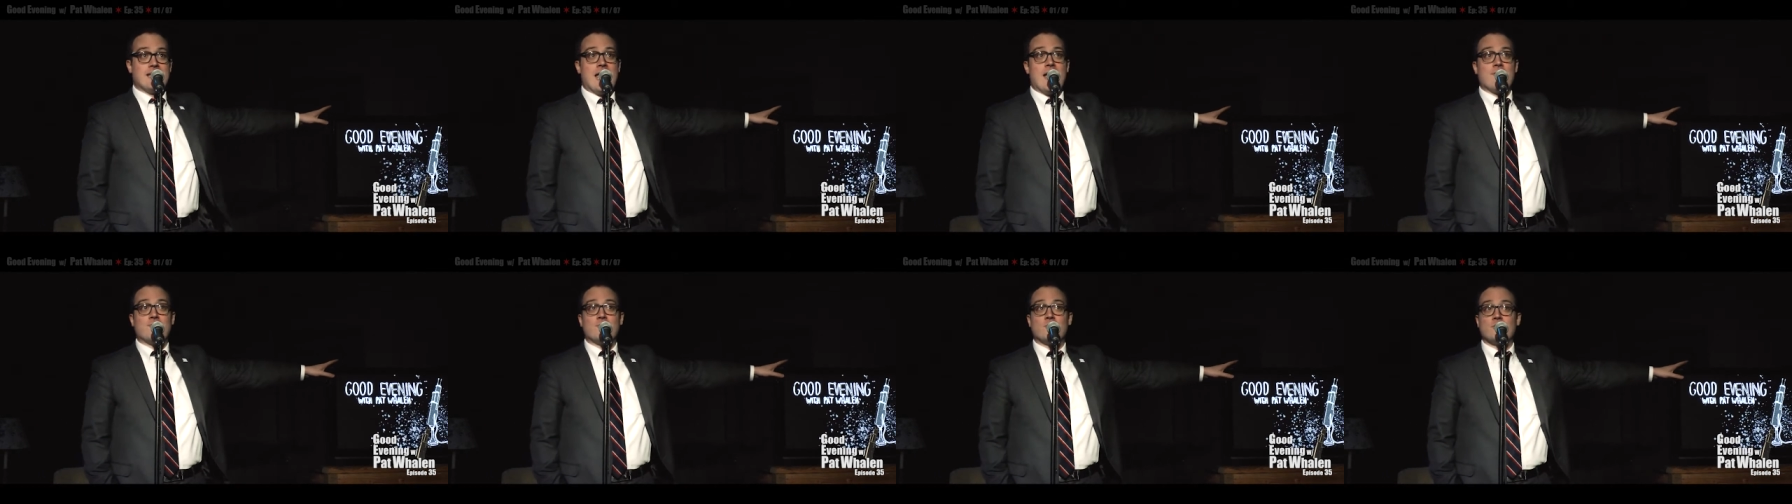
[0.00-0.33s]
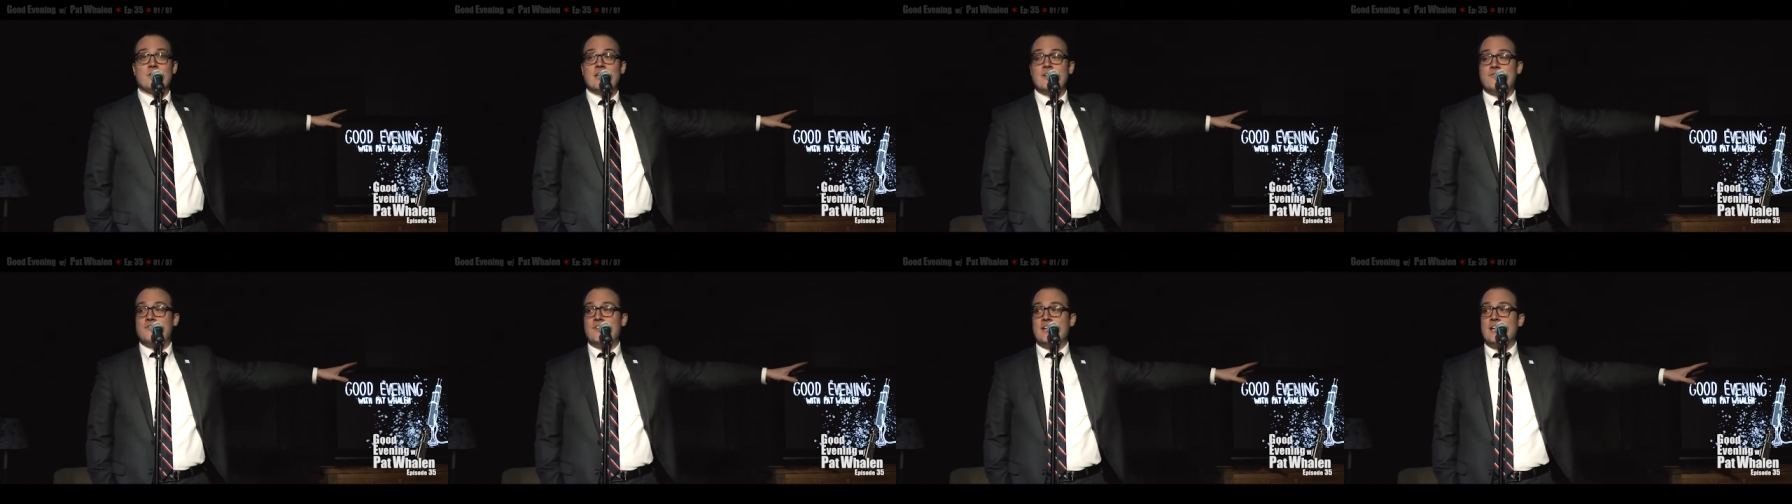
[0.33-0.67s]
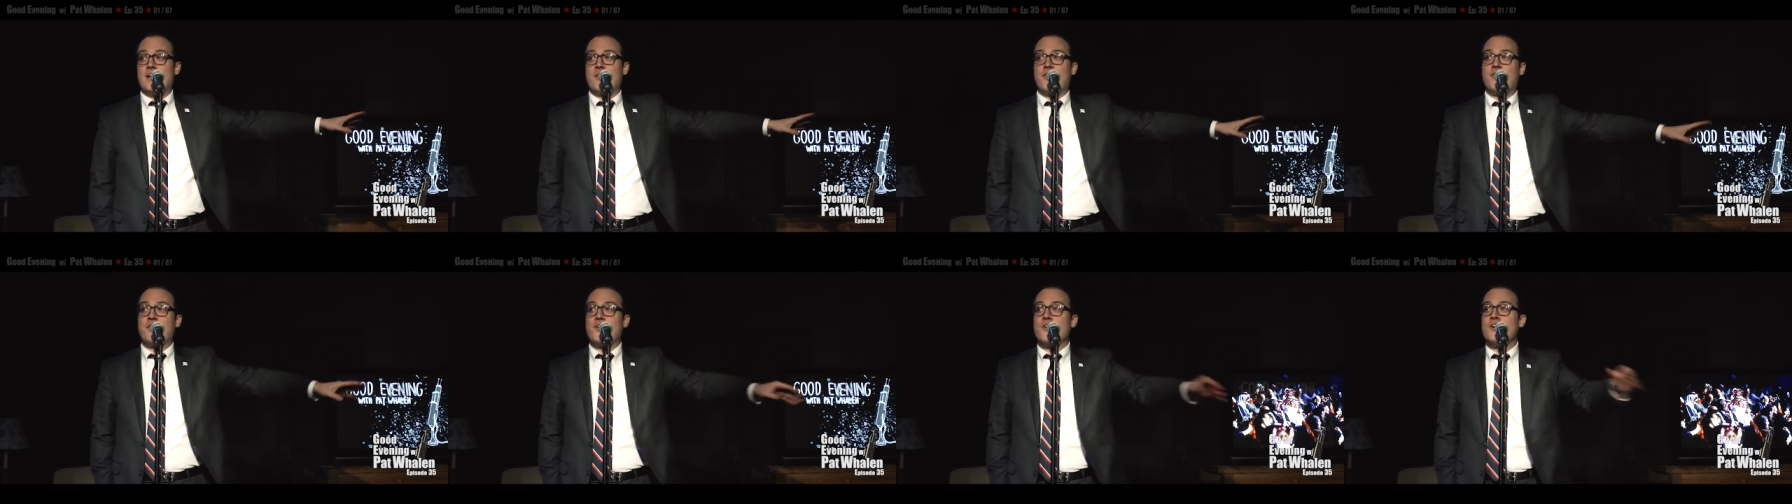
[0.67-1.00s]
After lifting
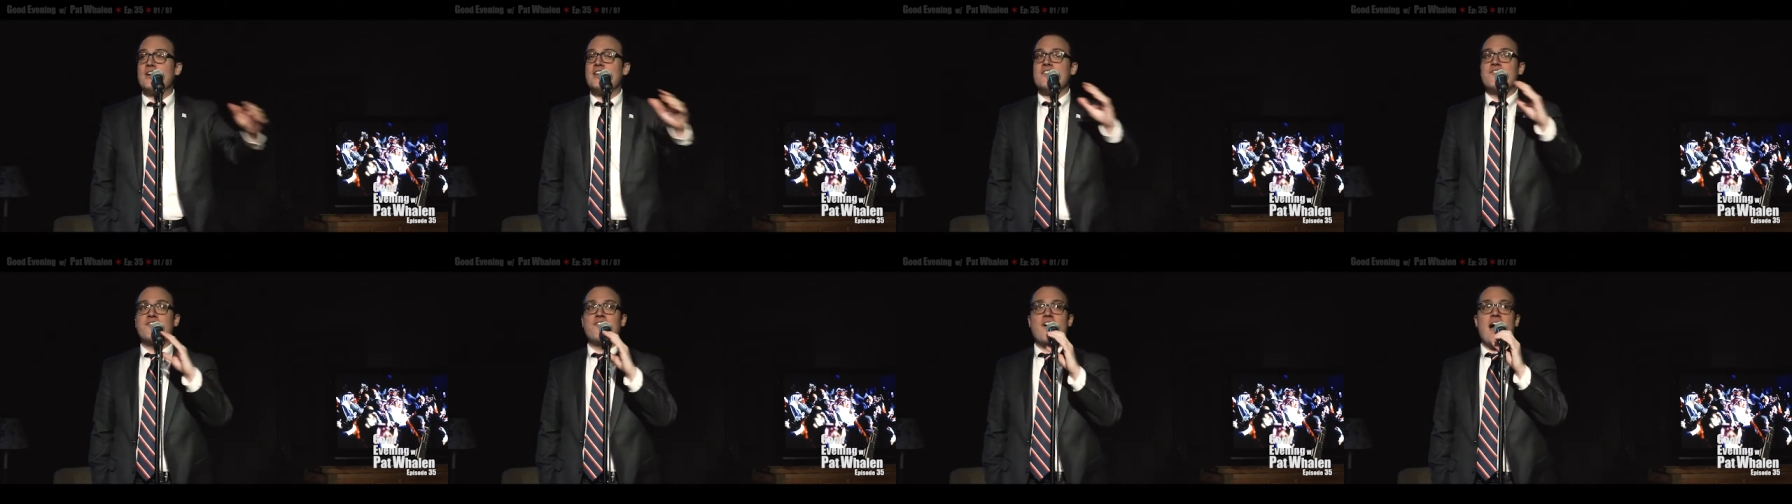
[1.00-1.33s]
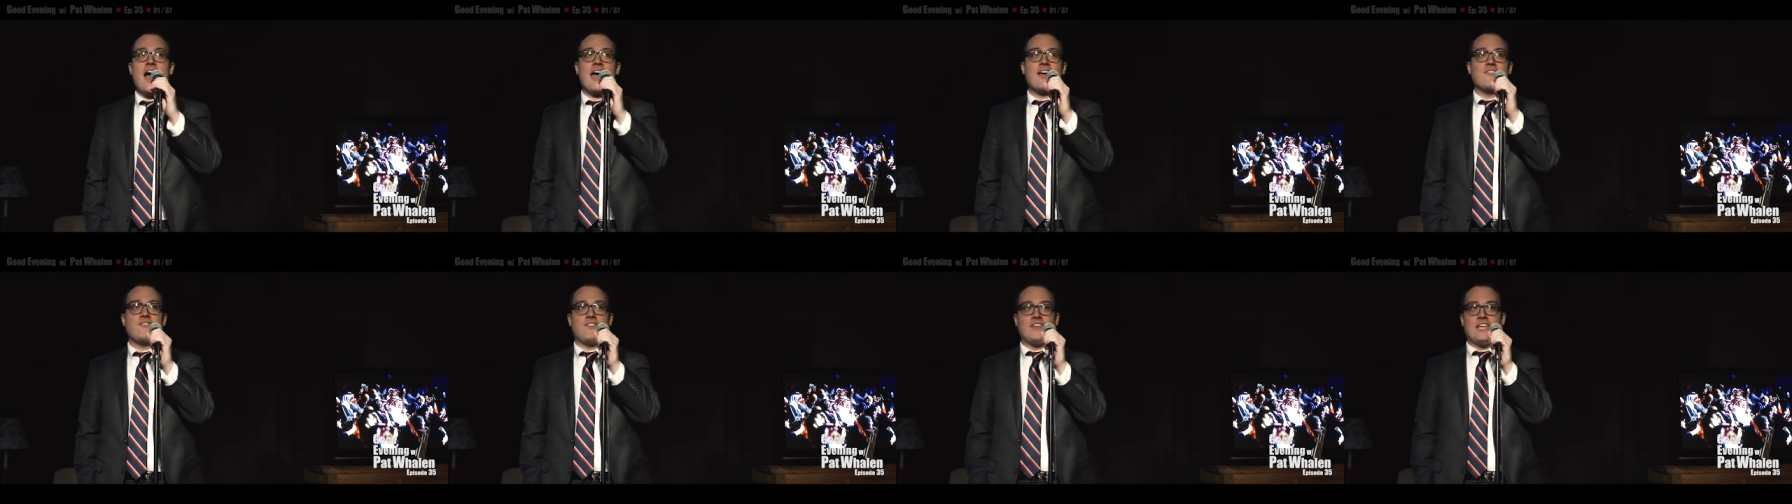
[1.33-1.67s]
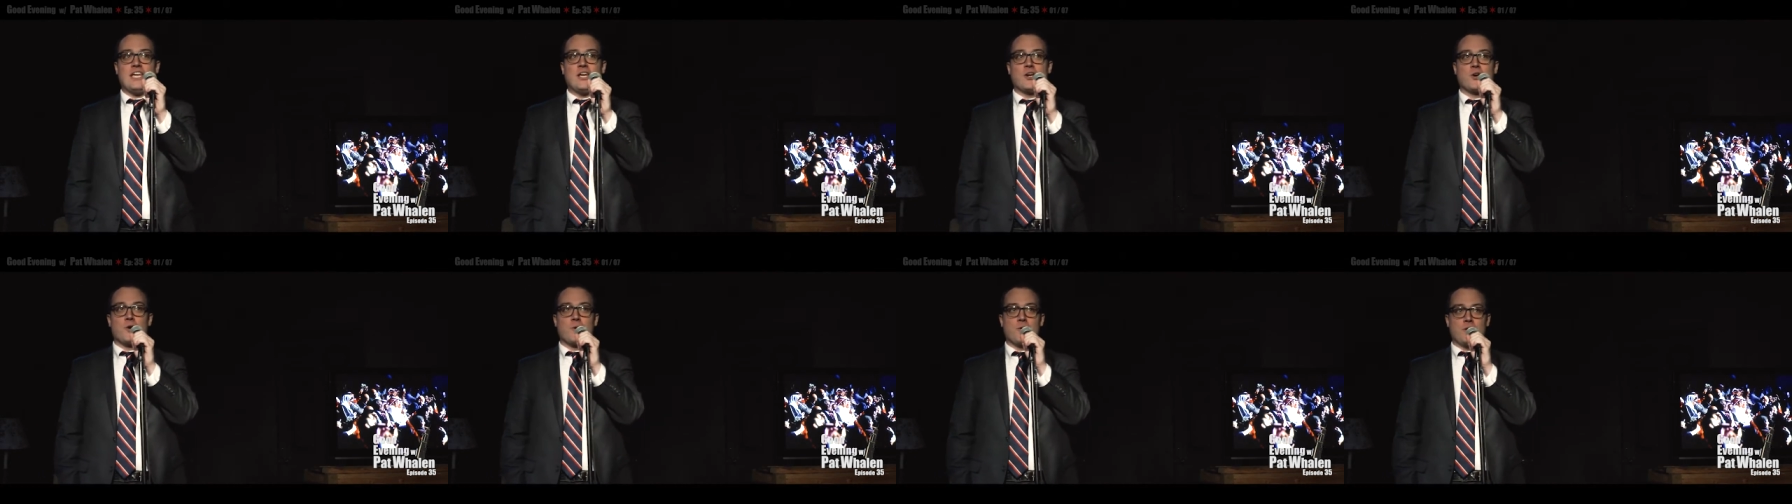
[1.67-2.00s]
a
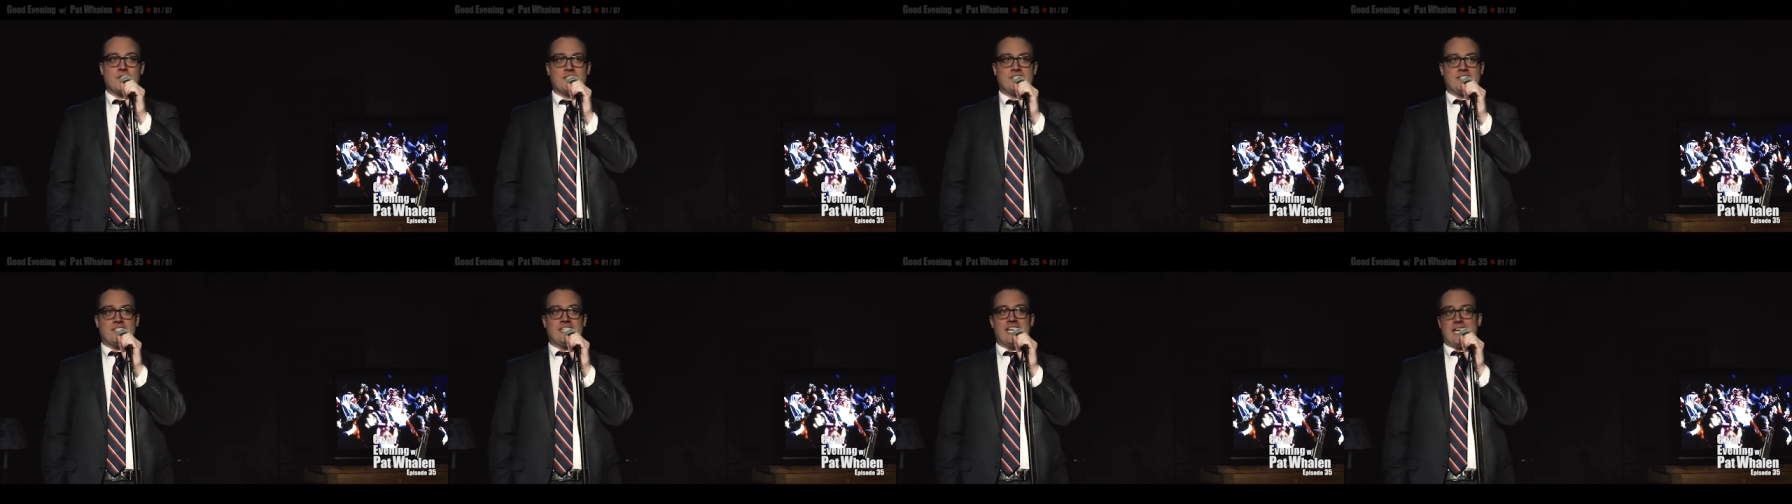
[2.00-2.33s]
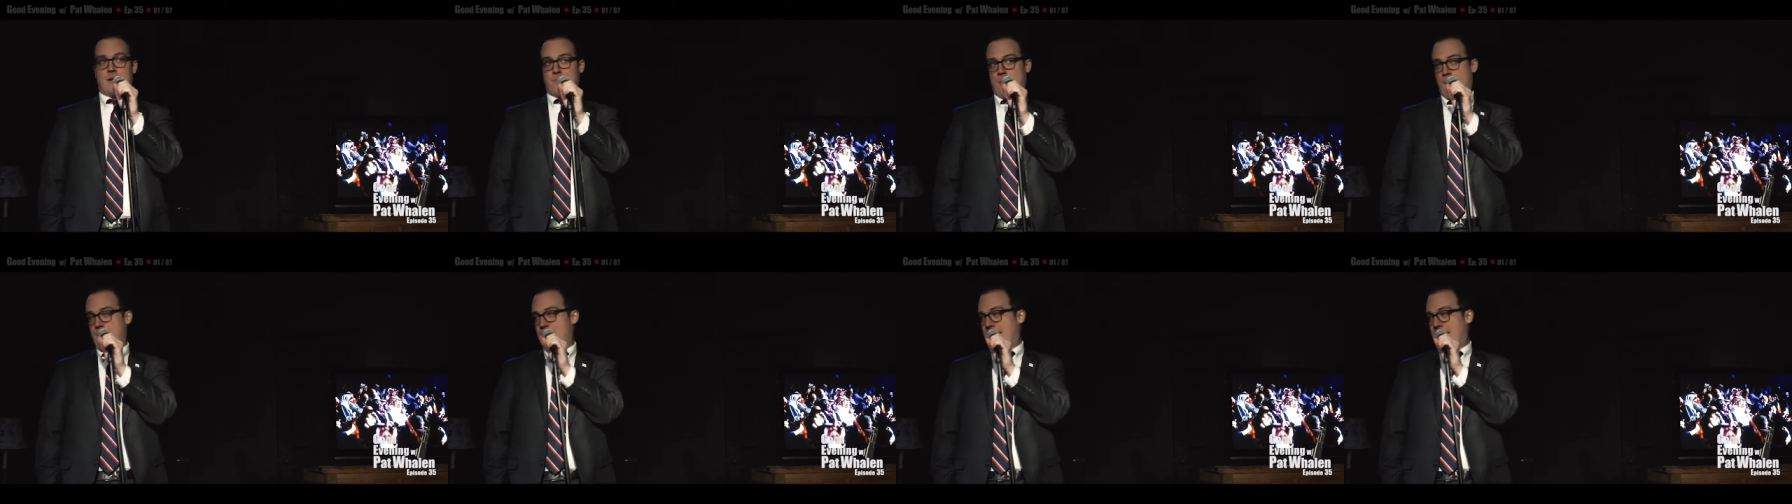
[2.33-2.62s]
35-year cinema